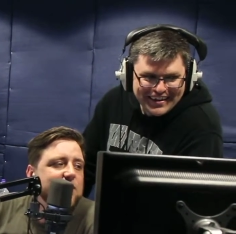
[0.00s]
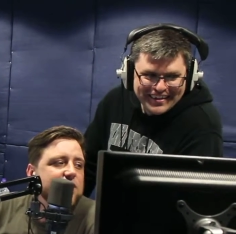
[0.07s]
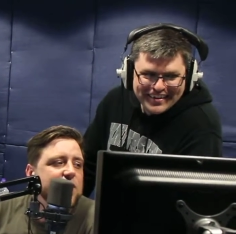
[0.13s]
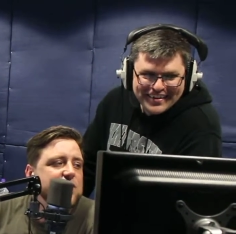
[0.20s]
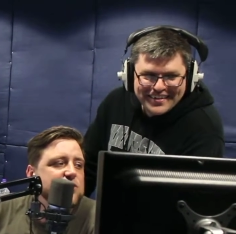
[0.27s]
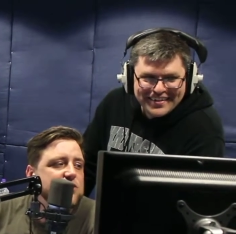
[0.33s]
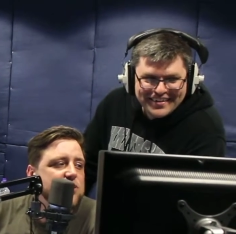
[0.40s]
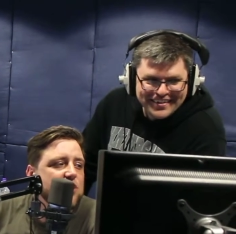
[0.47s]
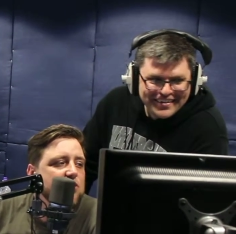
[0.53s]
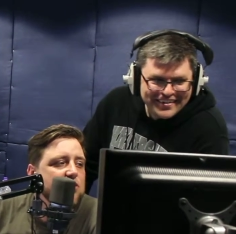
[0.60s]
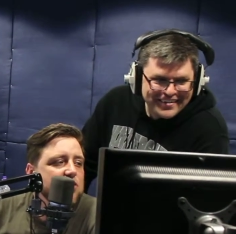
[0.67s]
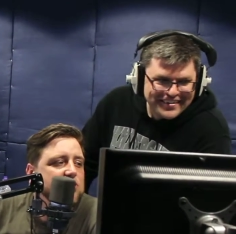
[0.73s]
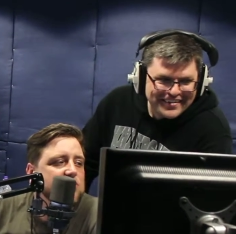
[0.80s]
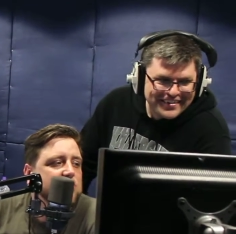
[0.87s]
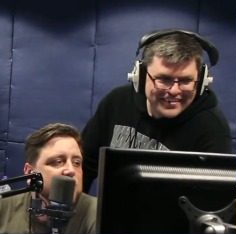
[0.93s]
Speaker 1: even though he's a
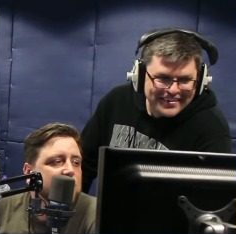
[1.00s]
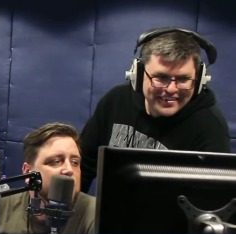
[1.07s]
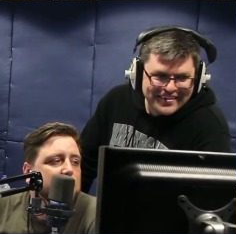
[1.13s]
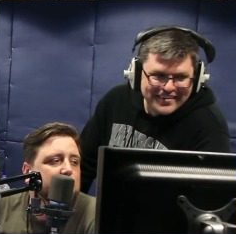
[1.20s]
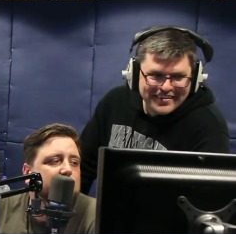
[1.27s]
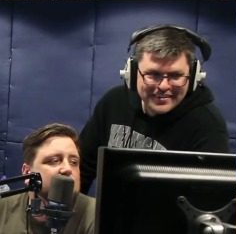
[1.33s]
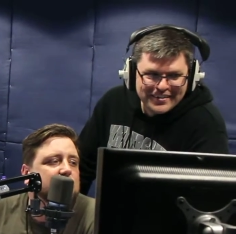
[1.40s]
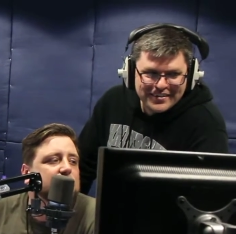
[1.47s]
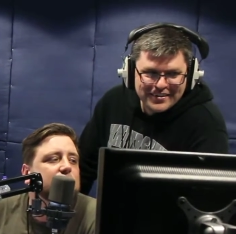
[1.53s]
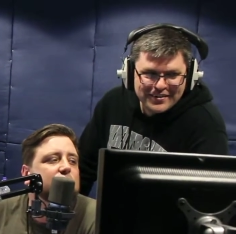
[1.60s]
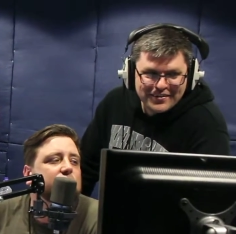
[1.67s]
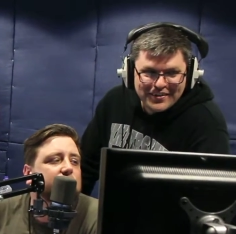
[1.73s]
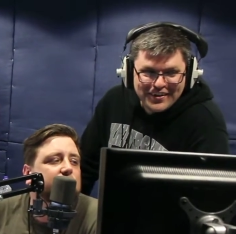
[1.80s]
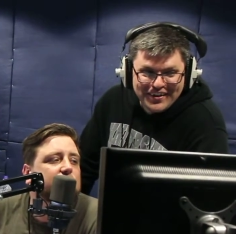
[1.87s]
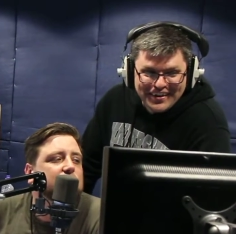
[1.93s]
terrorist, but I
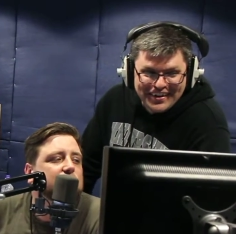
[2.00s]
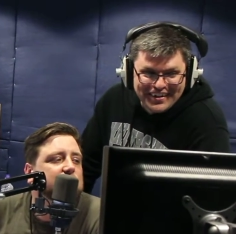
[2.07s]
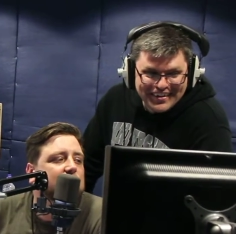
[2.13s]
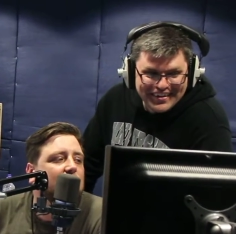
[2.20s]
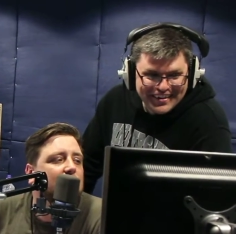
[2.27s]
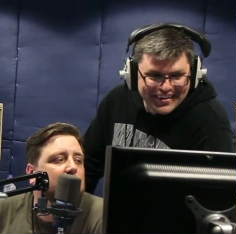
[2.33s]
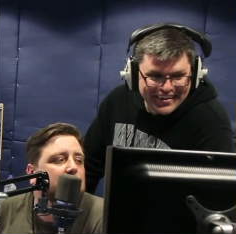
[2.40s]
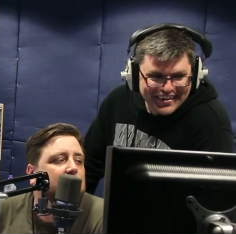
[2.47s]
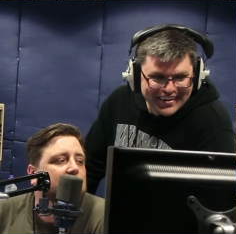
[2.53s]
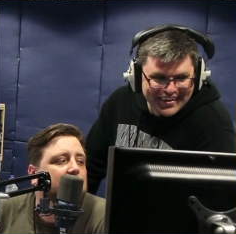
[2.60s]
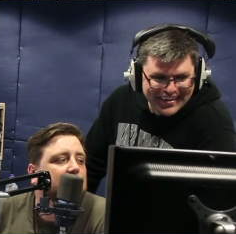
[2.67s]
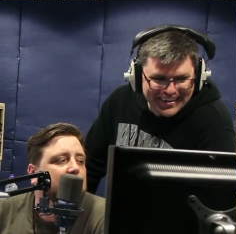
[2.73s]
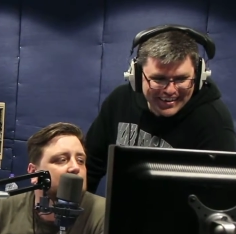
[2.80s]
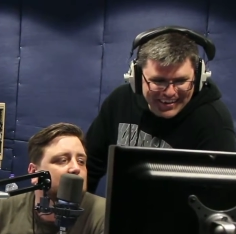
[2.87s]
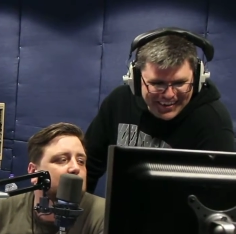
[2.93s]
still feel the same.
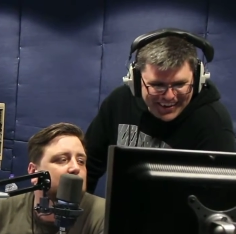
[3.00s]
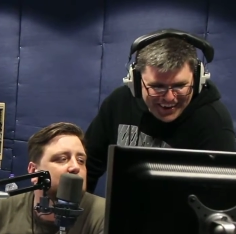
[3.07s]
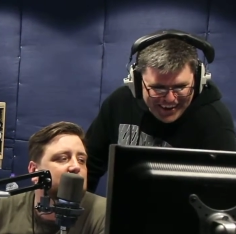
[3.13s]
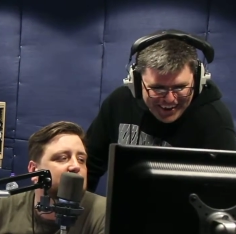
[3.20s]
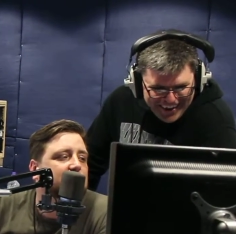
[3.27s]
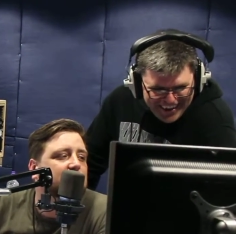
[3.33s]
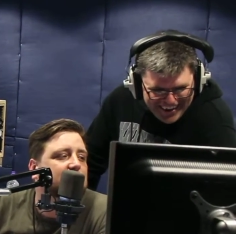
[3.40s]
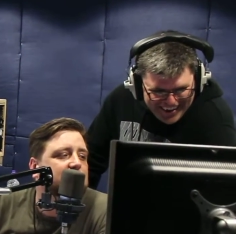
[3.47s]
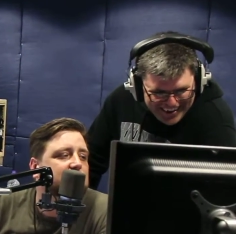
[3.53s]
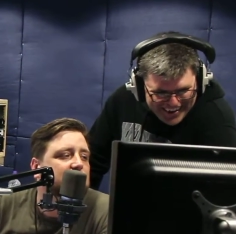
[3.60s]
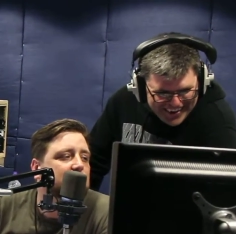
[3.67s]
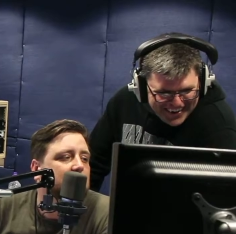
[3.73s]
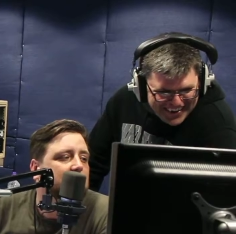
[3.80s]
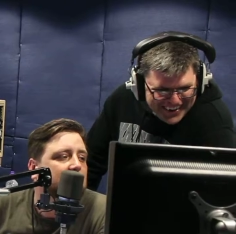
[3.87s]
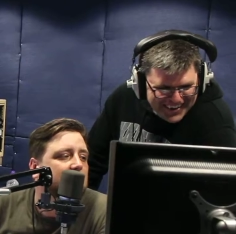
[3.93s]
I'm
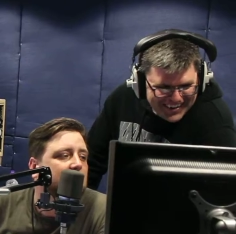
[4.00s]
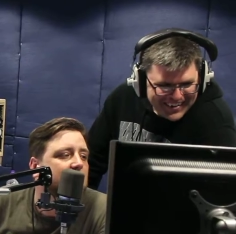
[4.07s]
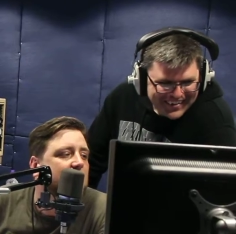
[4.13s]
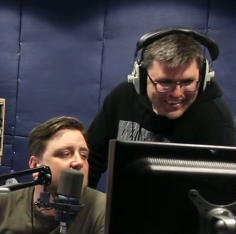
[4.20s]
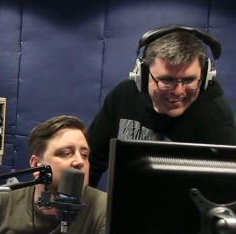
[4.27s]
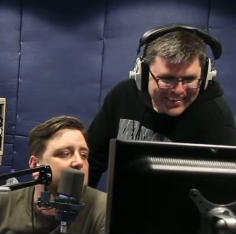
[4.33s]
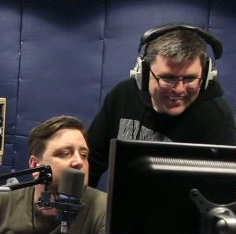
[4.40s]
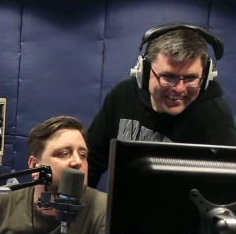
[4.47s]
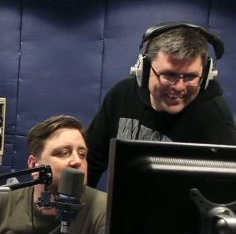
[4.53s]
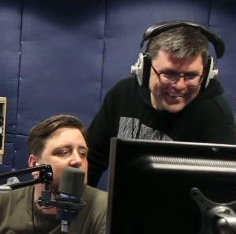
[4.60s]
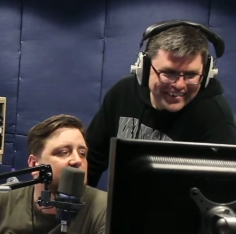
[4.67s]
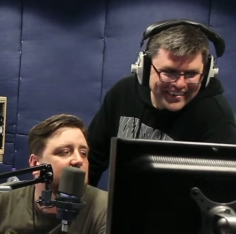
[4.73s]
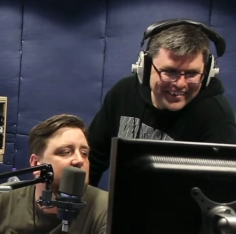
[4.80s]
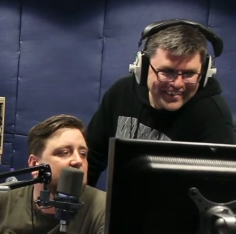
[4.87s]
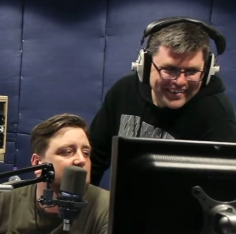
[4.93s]
32 and happily
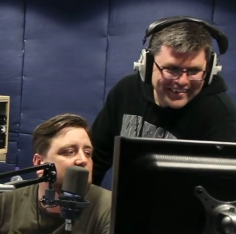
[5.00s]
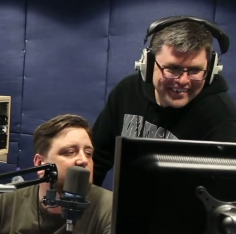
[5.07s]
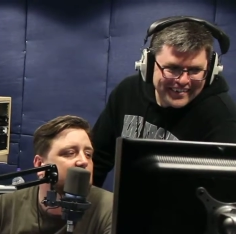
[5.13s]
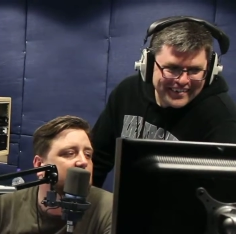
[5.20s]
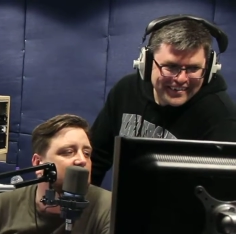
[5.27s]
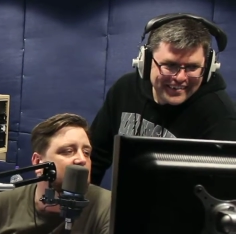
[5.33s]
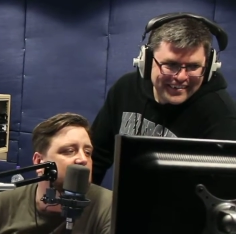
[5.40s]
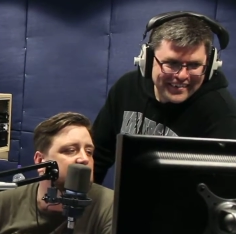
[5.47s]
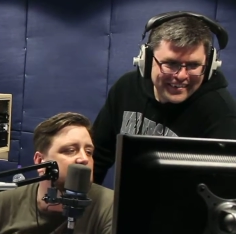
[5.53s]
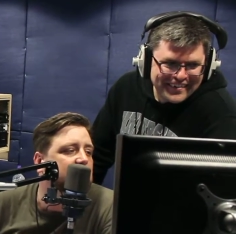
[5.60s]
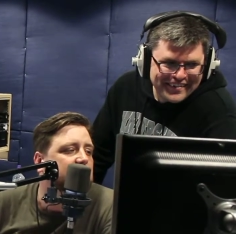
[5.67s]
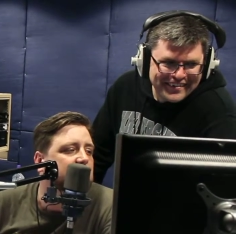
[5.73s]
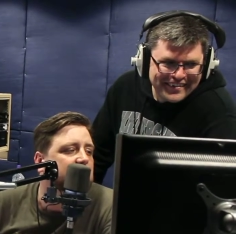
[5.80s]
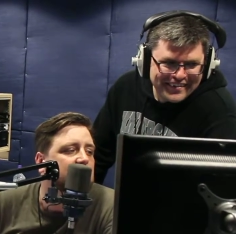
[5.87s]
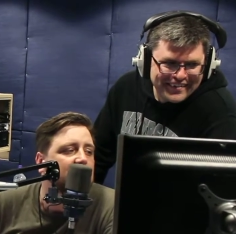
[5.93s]
married with three young
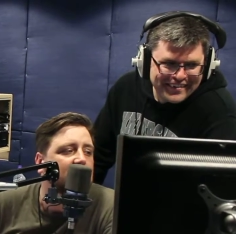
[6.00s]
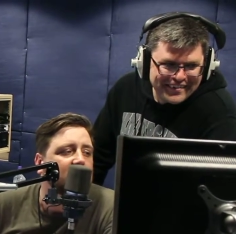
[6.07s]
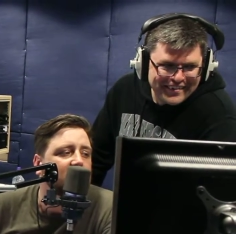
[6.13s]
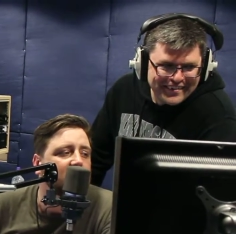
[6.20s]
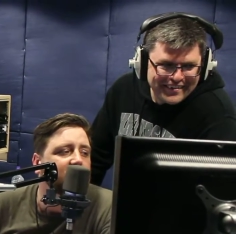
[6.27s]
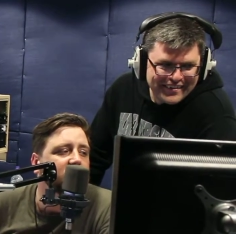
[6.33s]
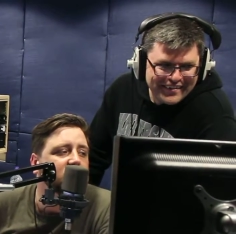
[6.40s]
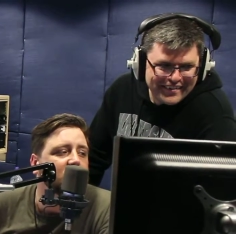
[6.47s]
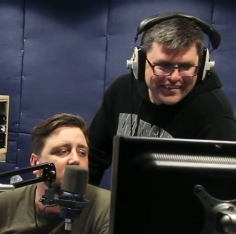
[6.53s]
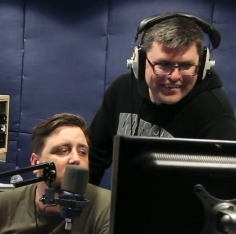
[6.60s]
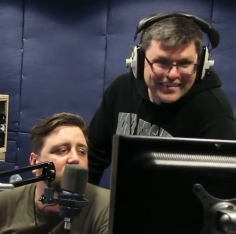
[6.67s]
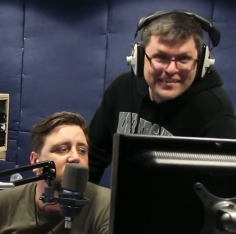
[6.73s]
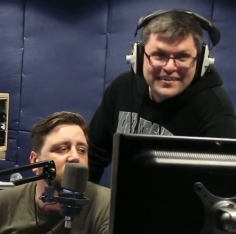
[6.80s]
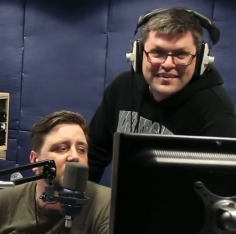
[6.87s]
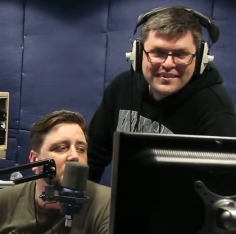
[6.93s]
children. Every
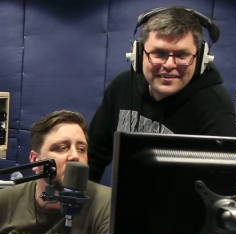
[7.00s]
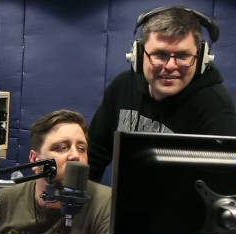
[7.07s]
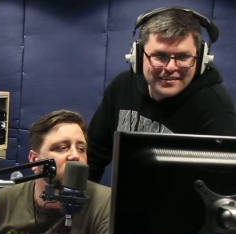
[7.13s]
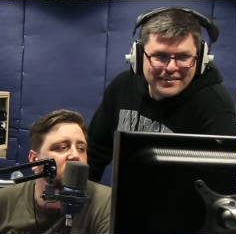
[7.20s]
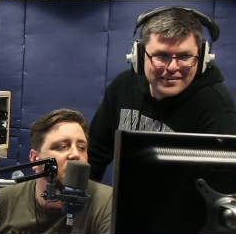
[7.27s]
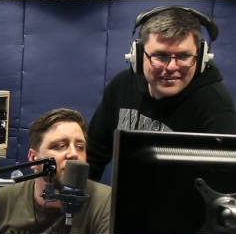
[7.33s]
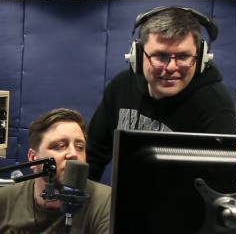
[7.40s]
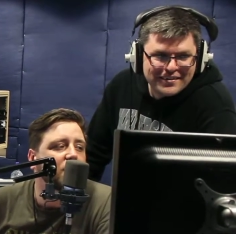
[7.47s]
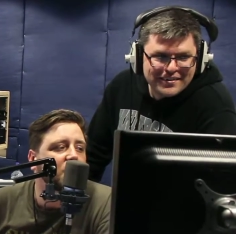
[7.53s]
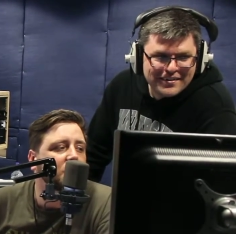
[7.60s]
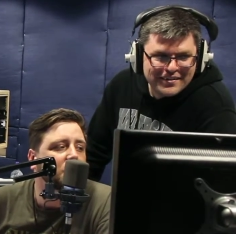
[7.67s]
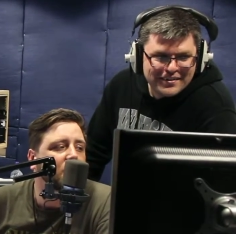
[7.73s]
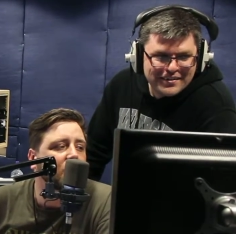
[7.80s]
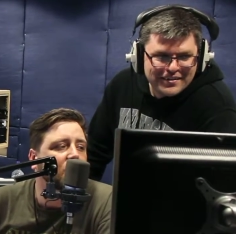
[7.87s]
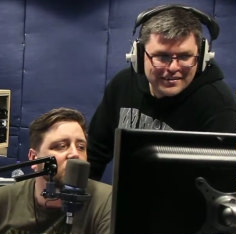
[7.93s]
time I see him on TV,
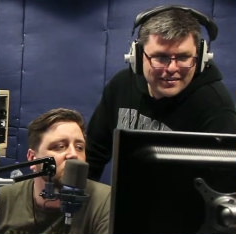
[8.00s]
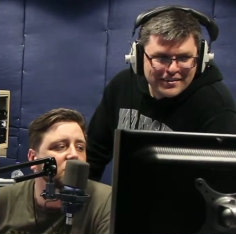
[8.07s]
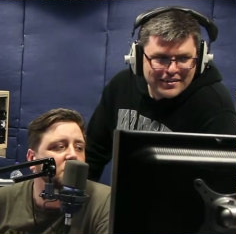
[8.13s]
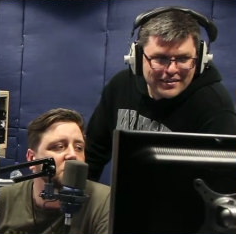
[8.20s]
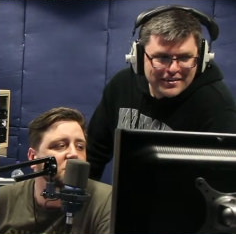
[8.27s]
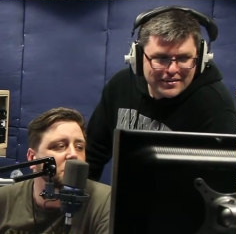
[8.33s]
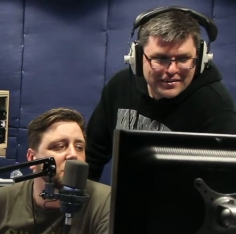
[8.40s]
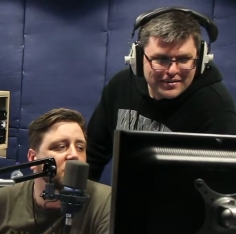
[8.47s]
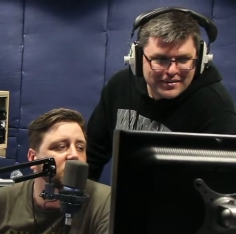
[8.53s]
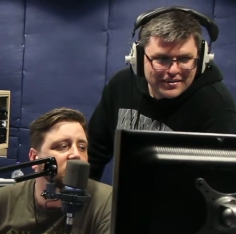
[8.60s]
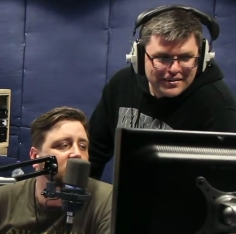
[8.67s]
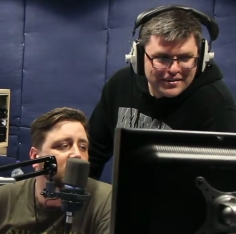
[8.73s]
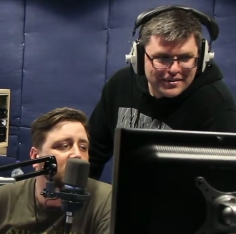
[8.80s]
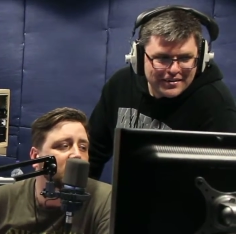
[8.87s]
my heart skips a beat